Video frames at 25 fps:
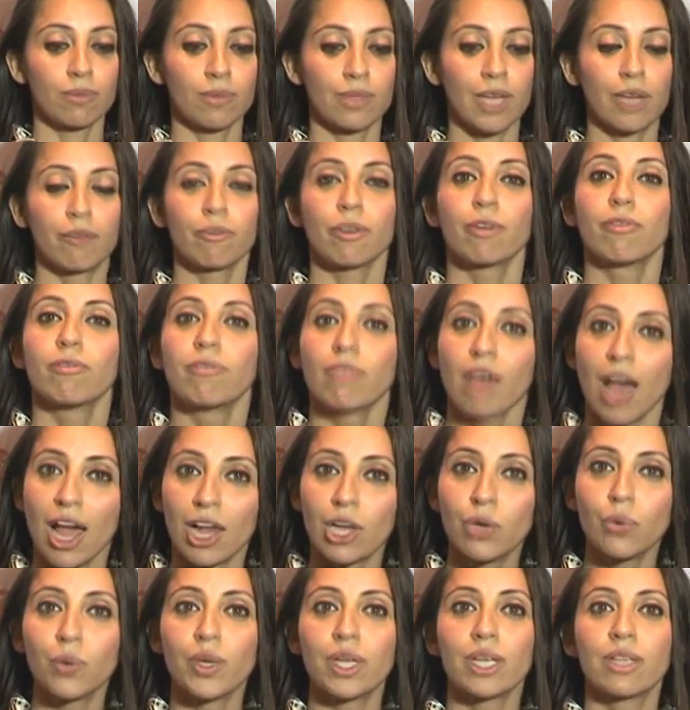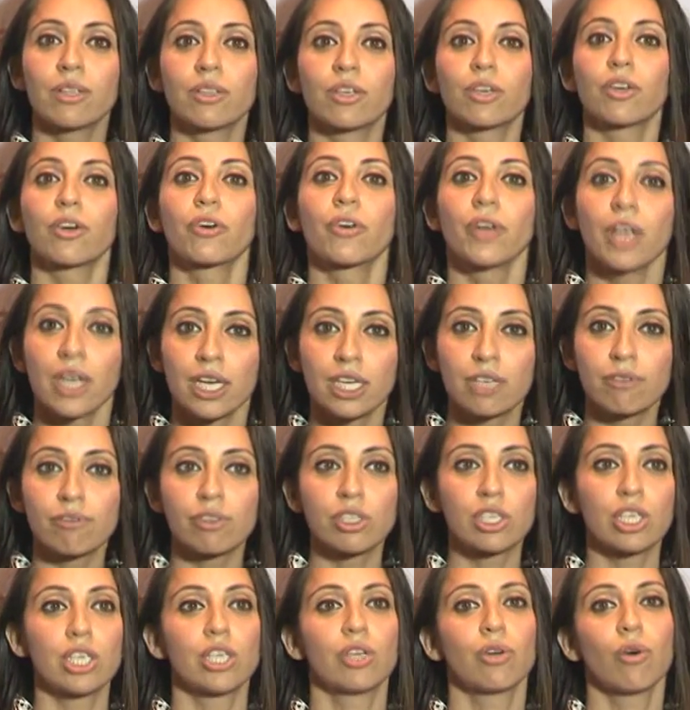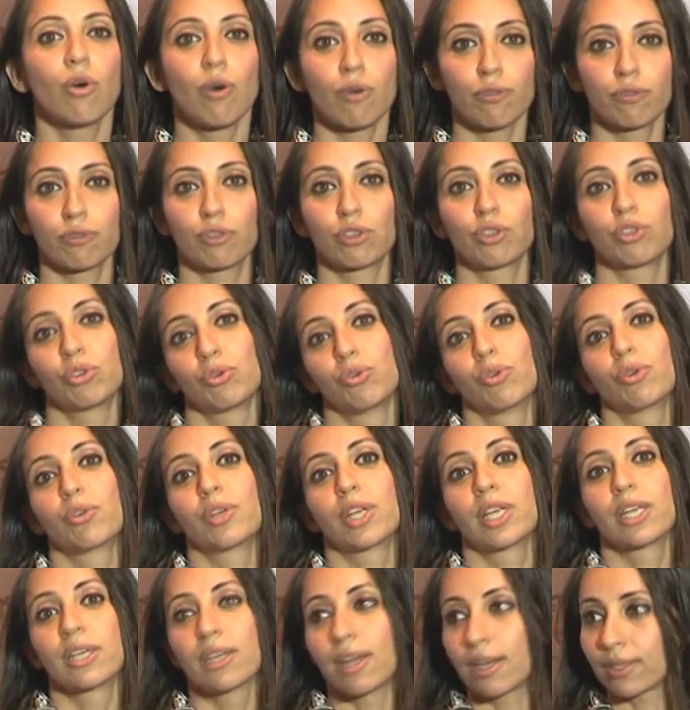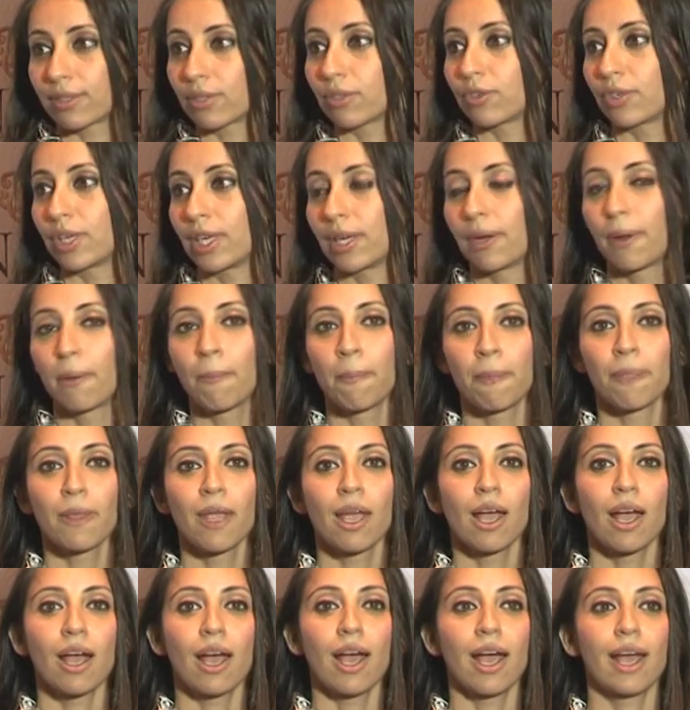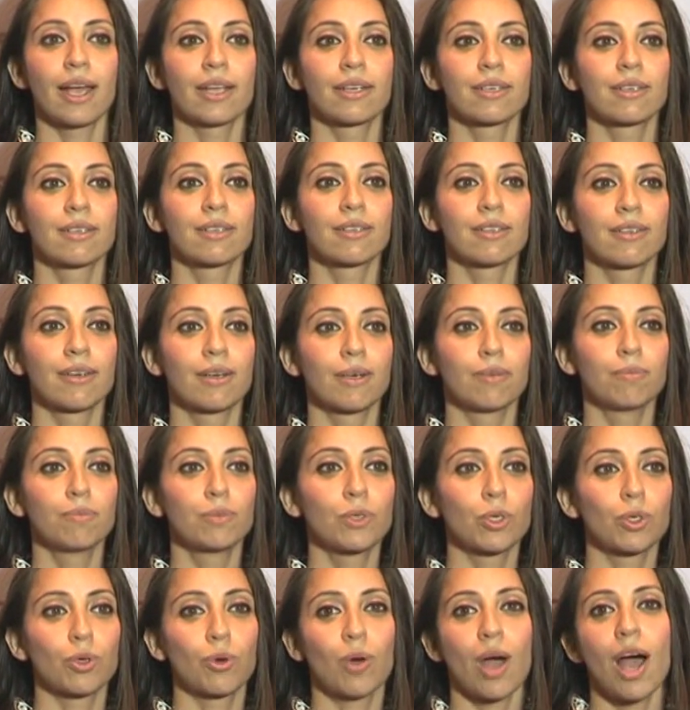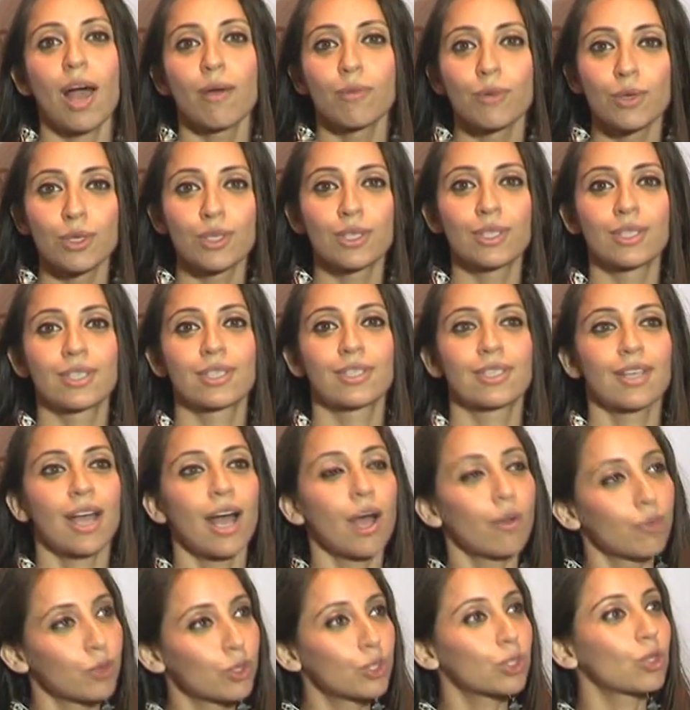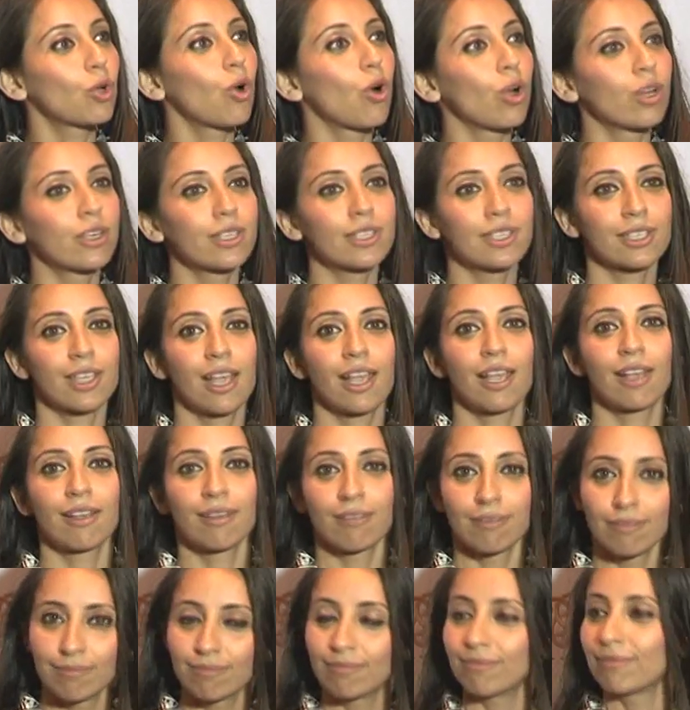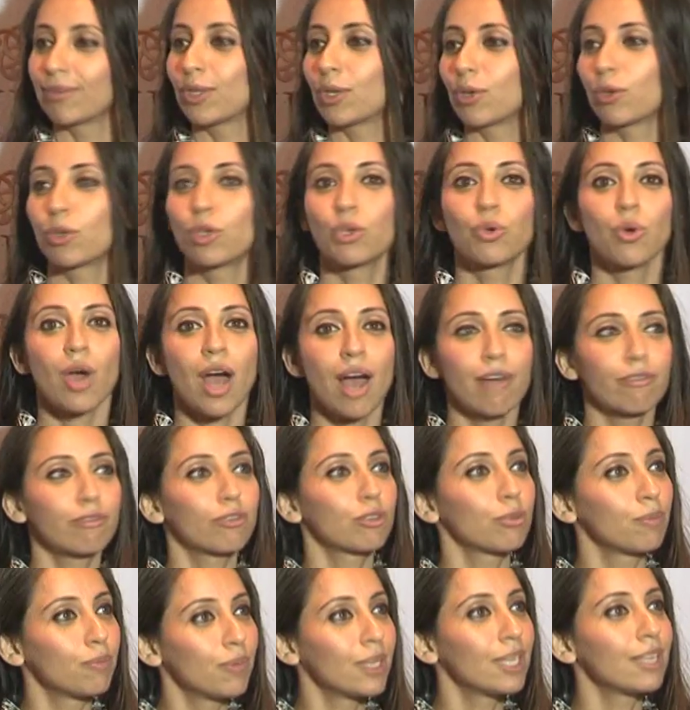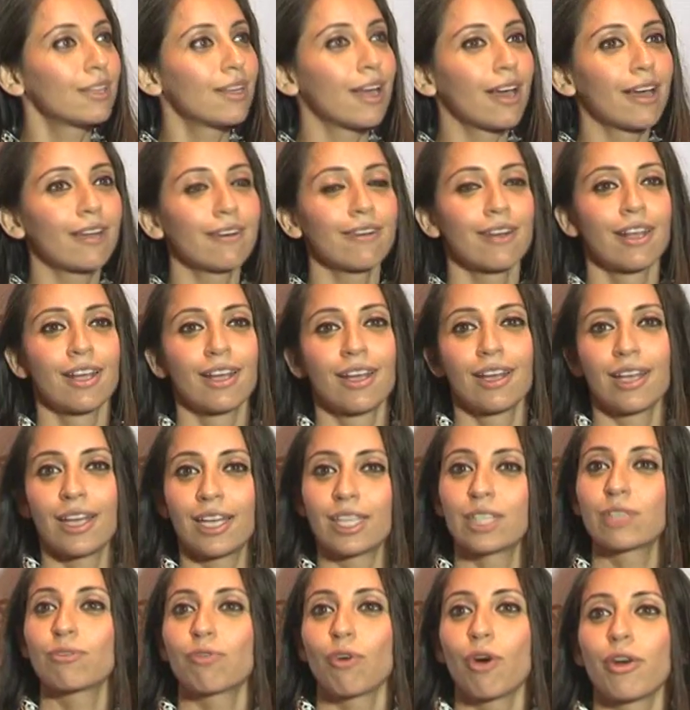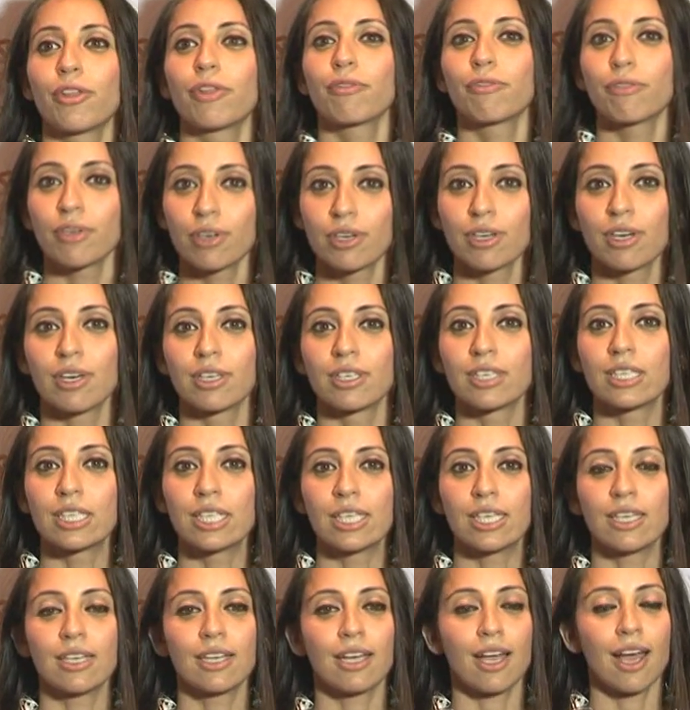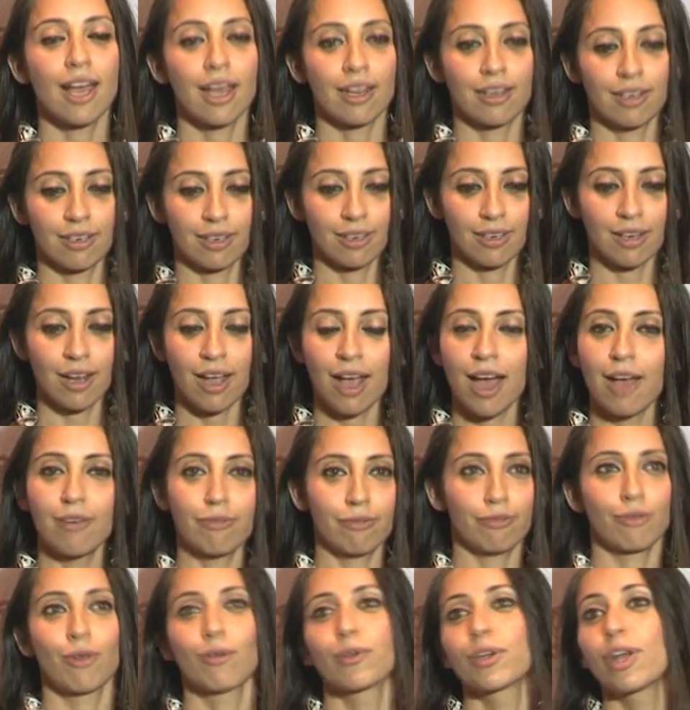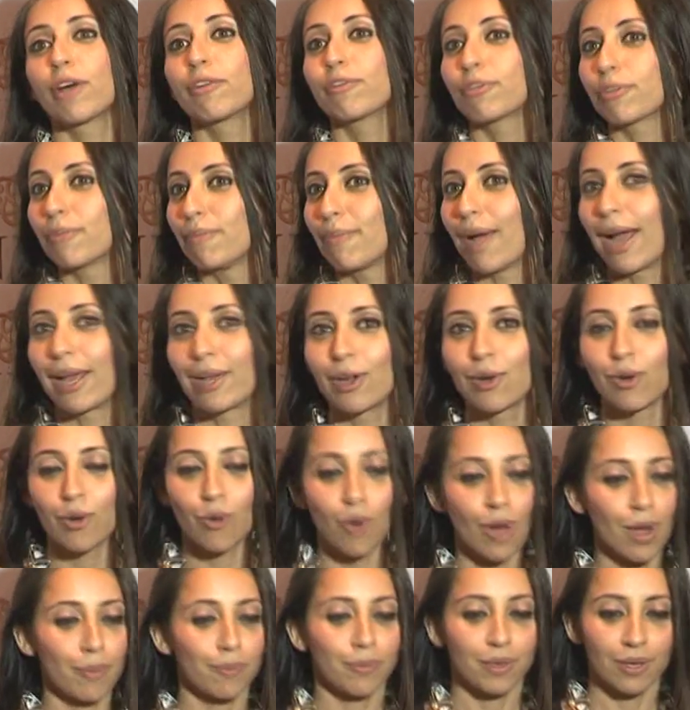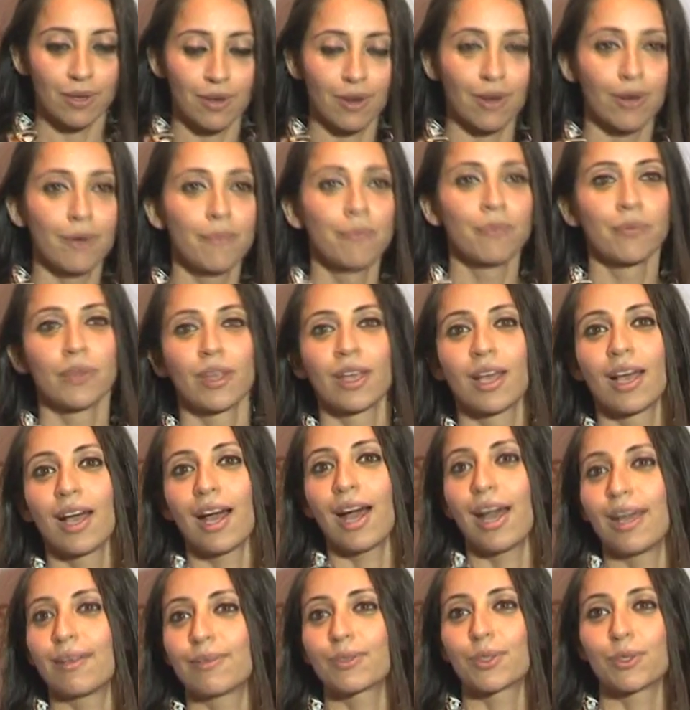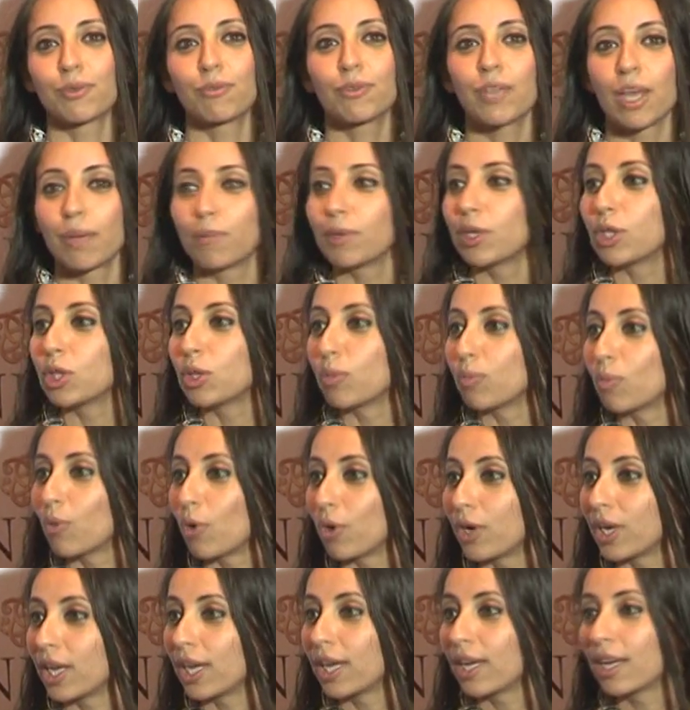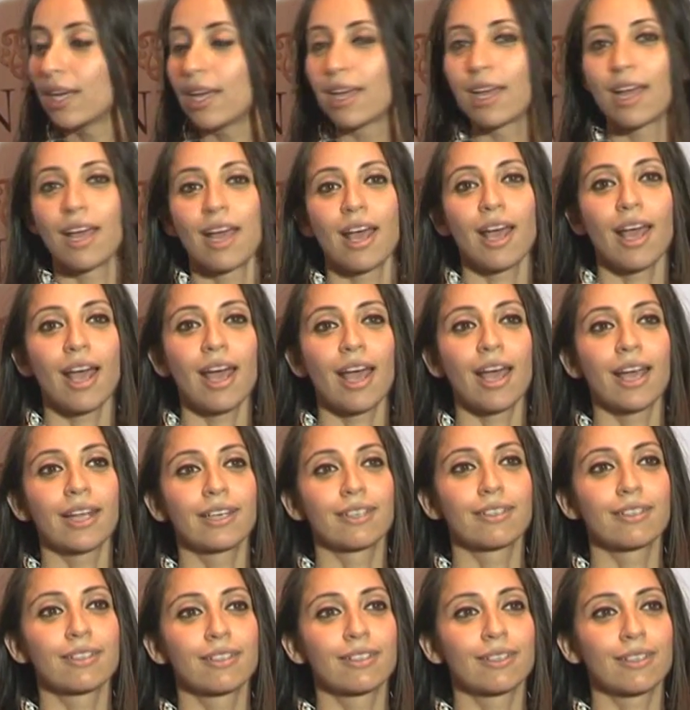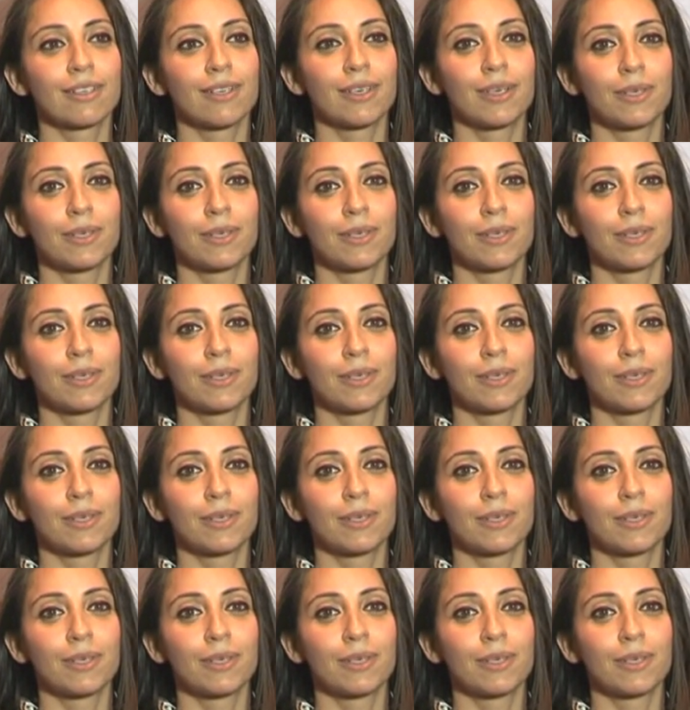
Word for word: that we are valuing the creativity of the jewelry industry. And you know, I was called saying, you know, you have to be there. It's for the fraternity. And I've flown down from Bangalore. I'm here. I sort of came in the morning, and